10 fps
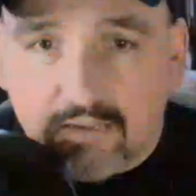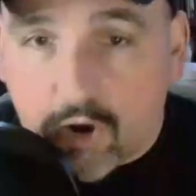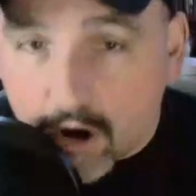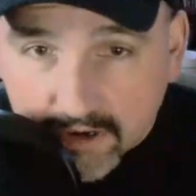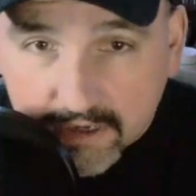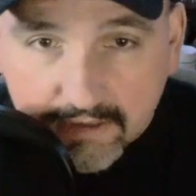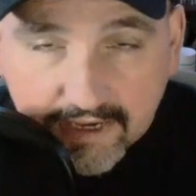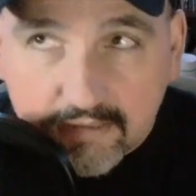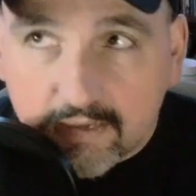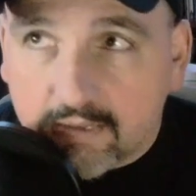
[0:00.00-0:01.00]
horror
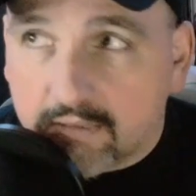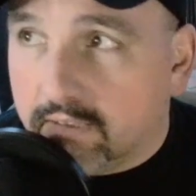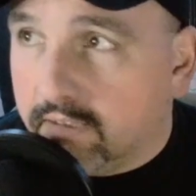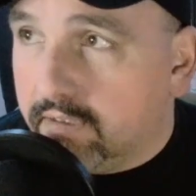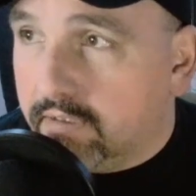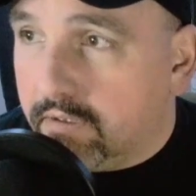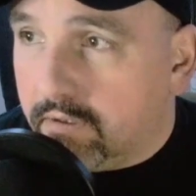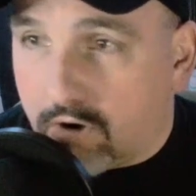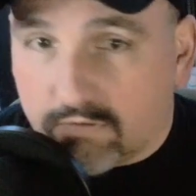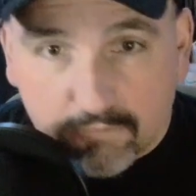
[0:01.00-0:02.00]
collecting
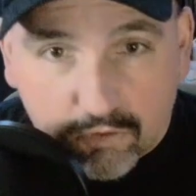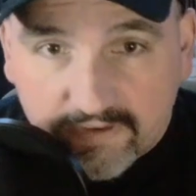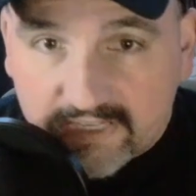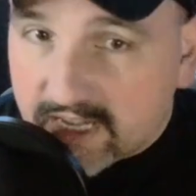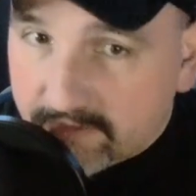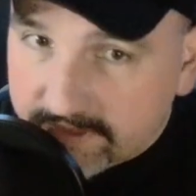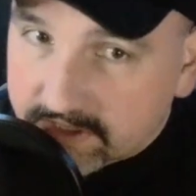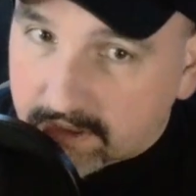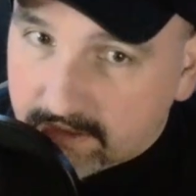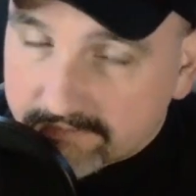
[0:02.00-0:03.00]
horror movies,
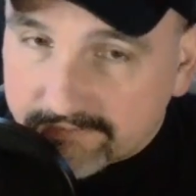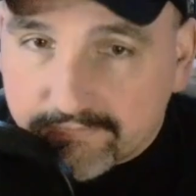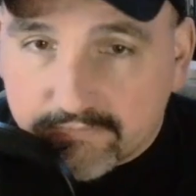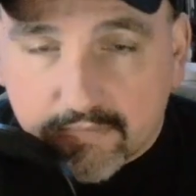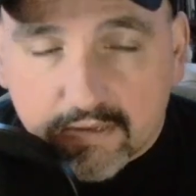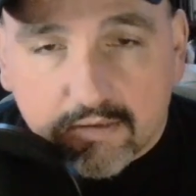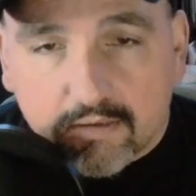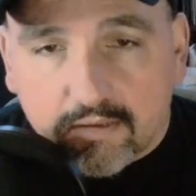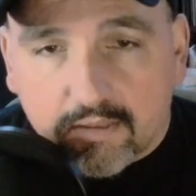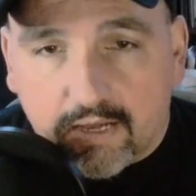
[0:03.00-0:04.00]
obviously,
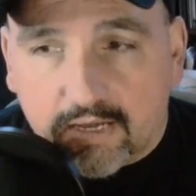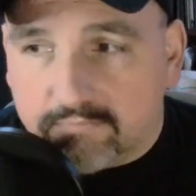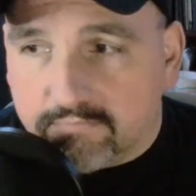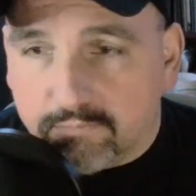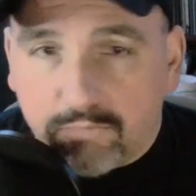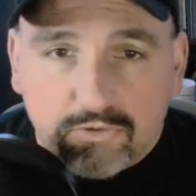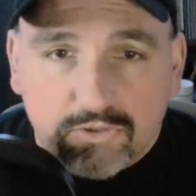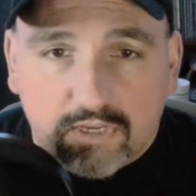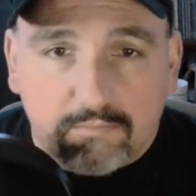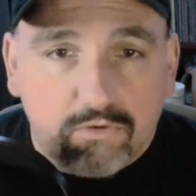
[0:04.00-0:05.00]
um,
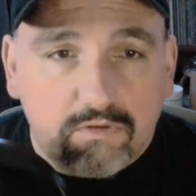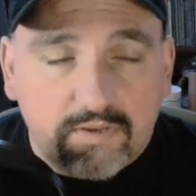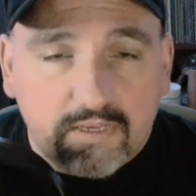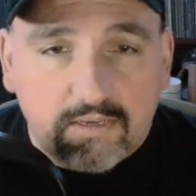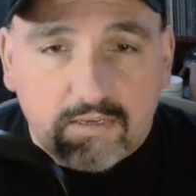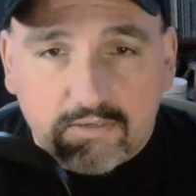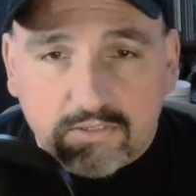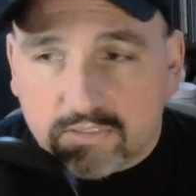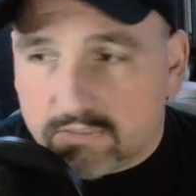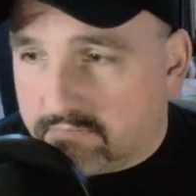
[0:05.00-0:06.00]
music,
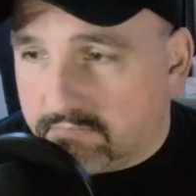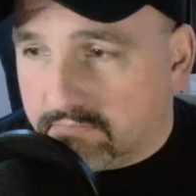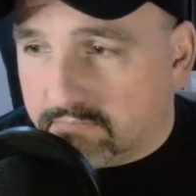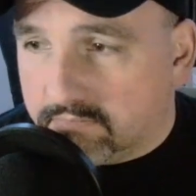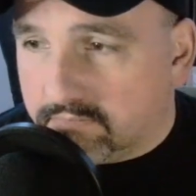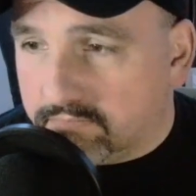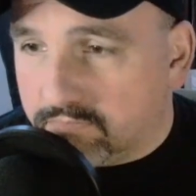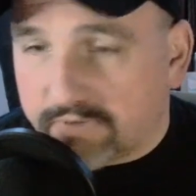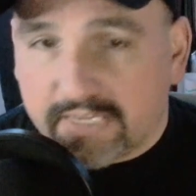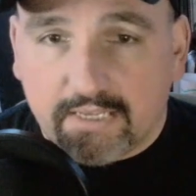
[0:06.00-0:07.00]
movies,
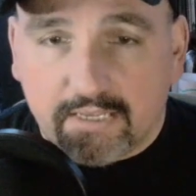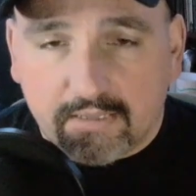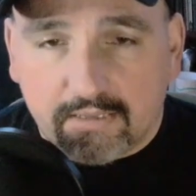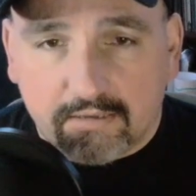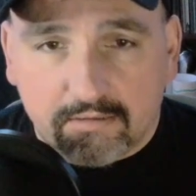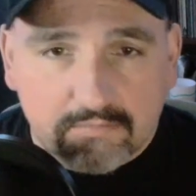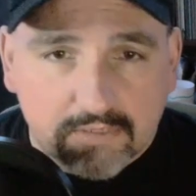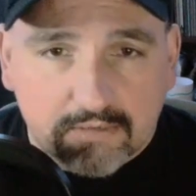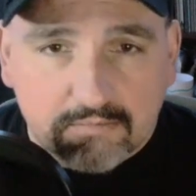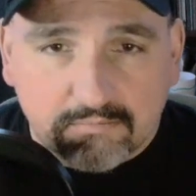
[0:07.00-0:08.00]
drinking,
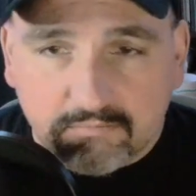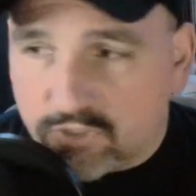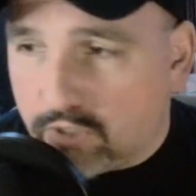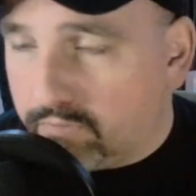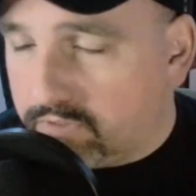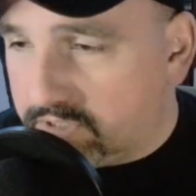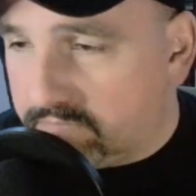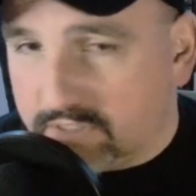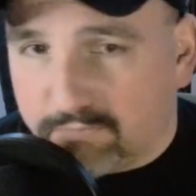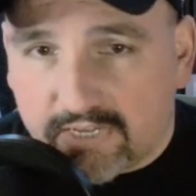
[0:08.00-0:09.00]
jokes,
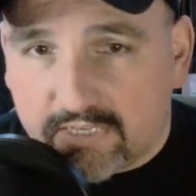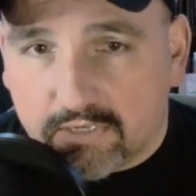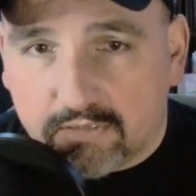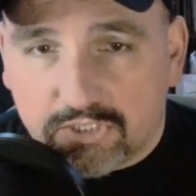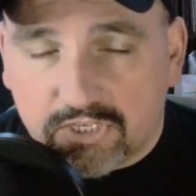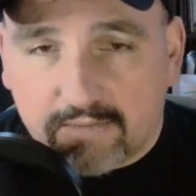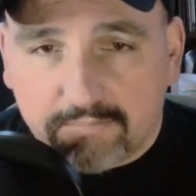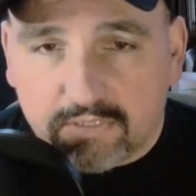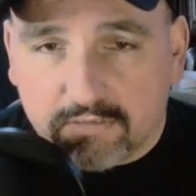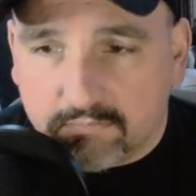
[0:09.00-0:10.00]
just breaking each other's
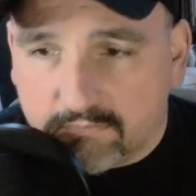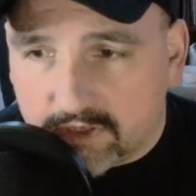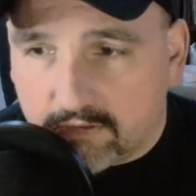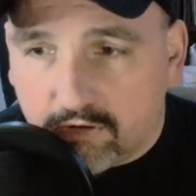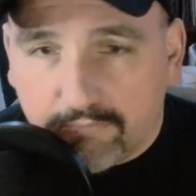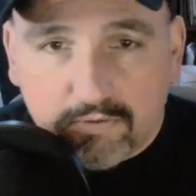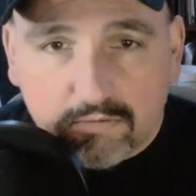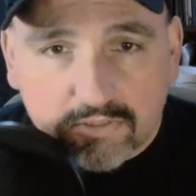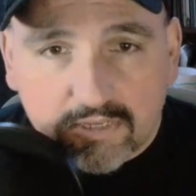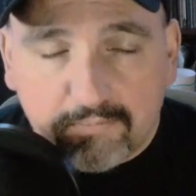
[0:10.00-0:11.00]
chops. And so I hope
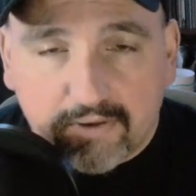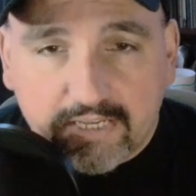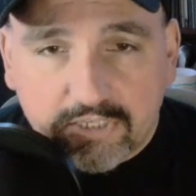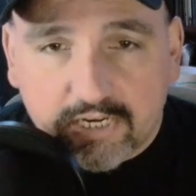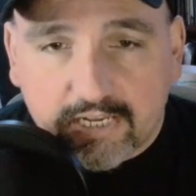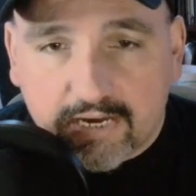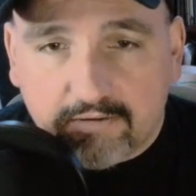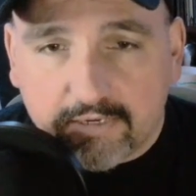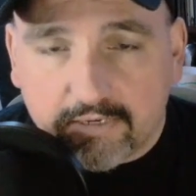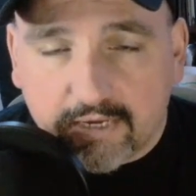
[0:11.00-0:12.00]
you'll stop by, check it out, and